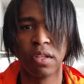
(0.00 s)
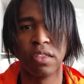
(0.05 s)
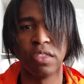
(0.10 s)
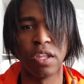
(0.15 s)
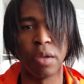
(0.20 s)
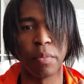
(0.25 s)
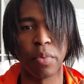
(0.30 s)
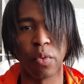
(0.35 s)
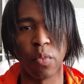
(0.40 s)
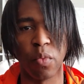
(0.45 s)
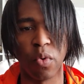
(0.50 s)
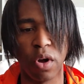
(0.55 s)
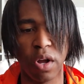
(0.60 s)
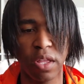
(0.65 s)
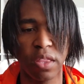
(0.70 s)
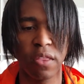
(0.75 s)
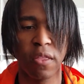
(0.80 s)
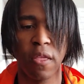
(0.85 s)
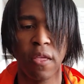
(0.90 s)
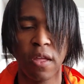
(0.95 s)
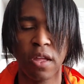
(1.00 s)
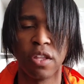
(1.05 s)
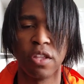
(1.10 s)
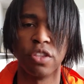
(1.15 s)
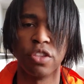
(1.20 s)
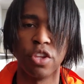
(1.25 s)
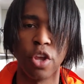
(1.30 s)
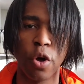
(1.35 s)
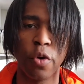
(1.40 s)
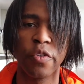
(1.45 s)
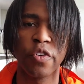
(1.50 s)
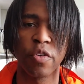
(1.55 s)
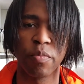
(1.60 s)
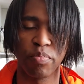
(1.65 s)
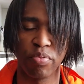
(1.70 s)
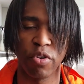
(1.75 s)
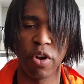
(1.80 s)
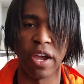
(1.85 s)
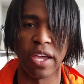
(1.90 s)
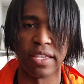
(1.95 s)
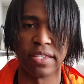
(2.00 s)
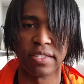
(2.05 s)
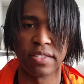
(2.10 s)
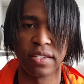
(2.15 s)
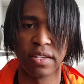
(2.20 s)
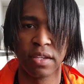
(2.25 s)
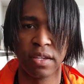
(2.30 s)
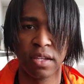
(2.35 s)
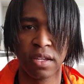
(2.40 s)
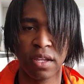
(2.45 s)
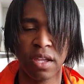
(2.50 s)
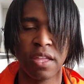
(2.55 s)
Number 1, know your price.